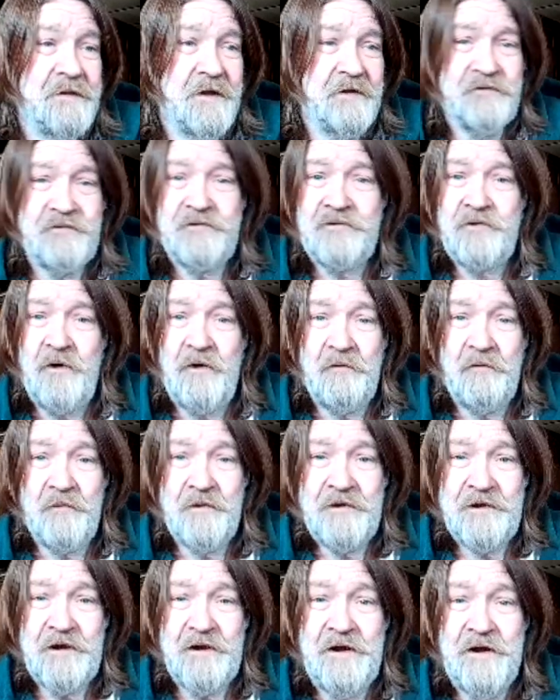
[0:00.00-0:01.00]
Let's start
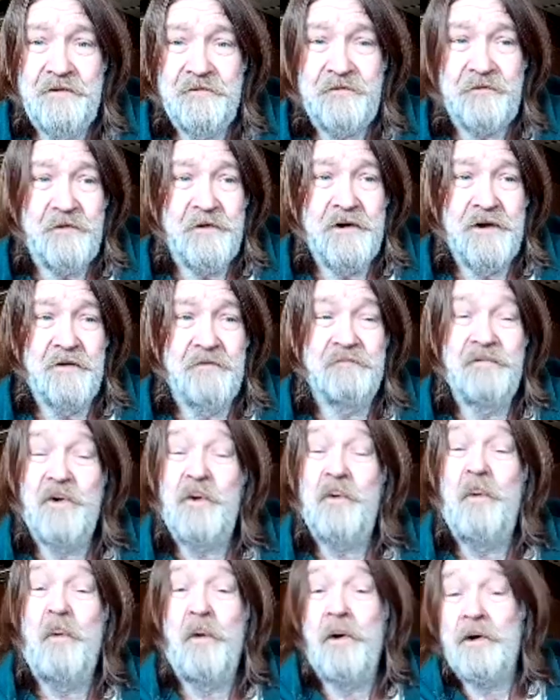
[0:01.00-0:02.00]
with the history of
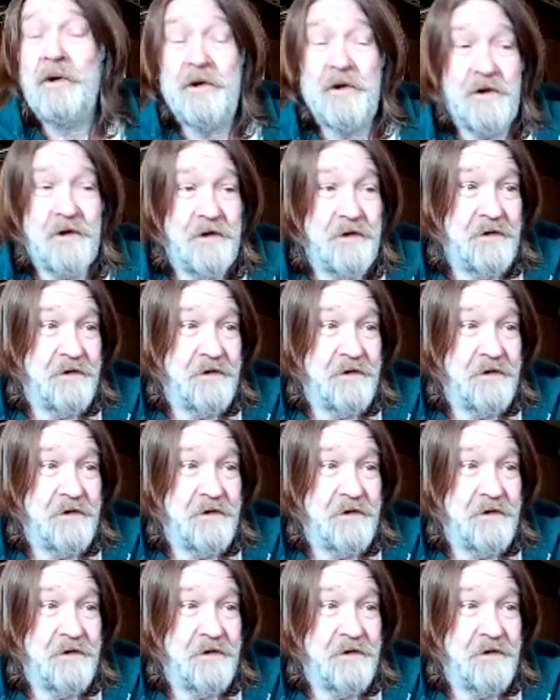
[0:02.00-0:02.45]
the quarter.